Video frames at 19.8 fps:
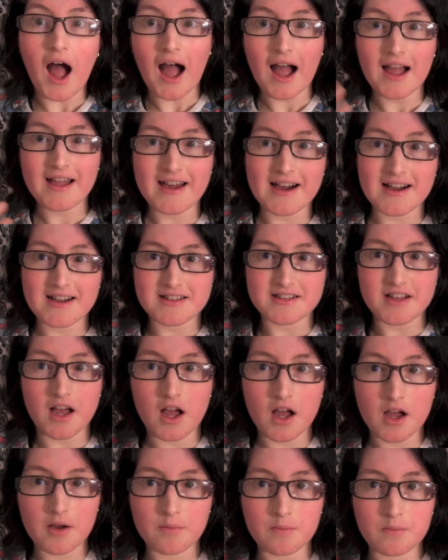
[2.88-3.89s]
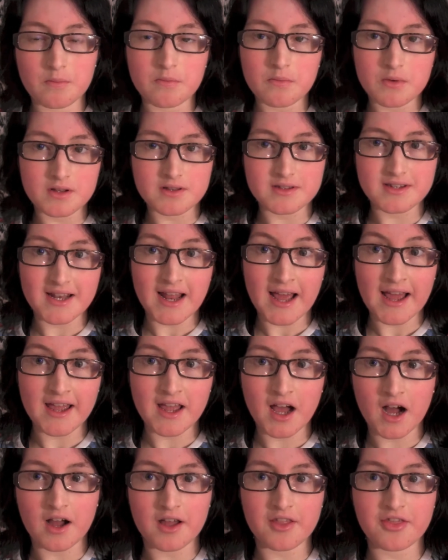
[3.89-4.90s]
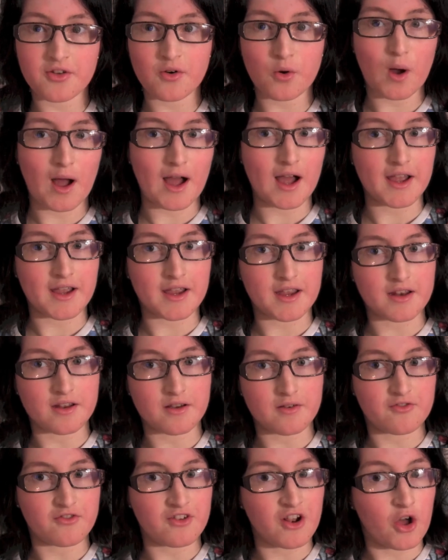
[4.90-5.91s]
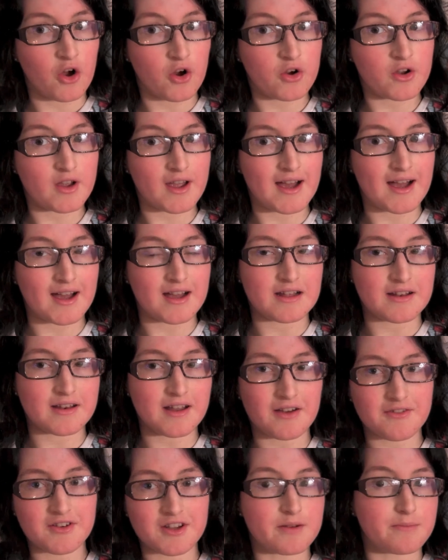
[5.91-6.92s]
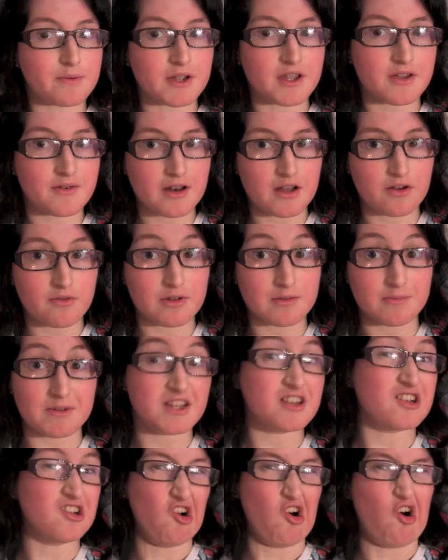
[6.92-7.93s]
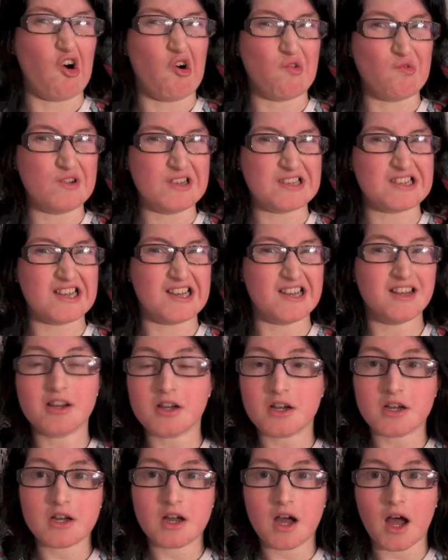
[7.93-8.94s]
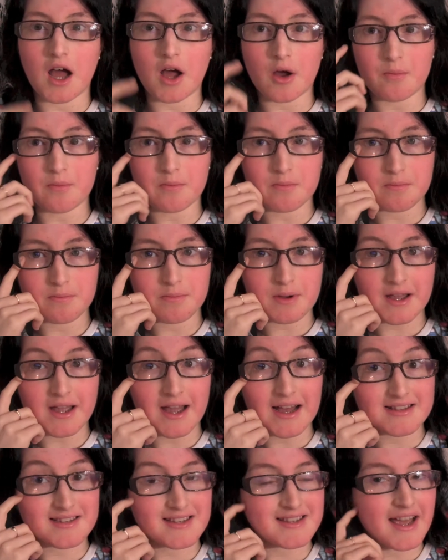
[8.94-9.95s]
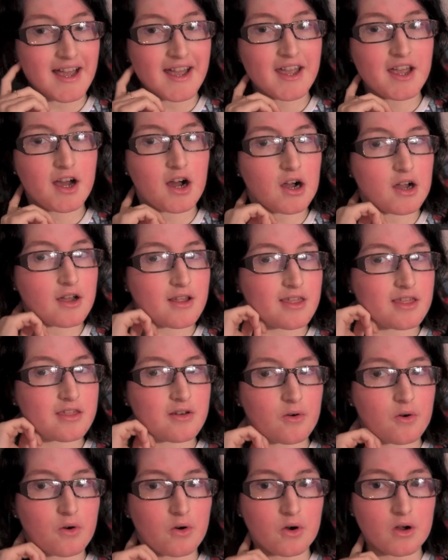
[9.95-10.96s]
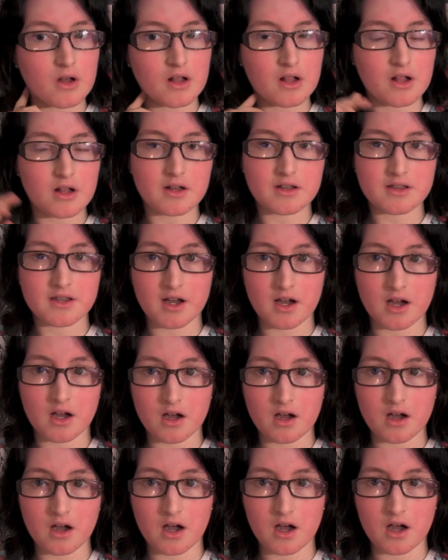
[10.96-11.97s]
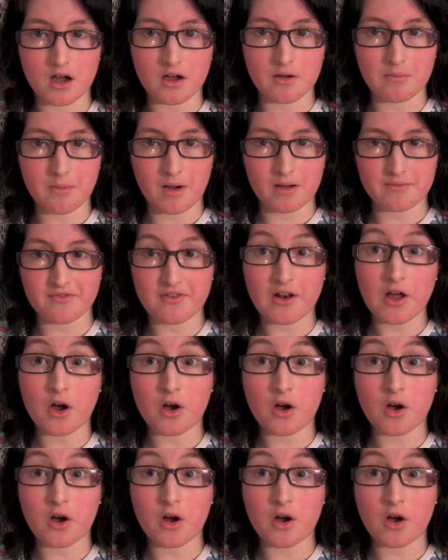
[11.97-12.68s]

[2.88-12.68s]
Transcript: Hi guys, today I thought I'd vlog and I'm going to bring you along with me, obviously. But yeah, today I thought that I'm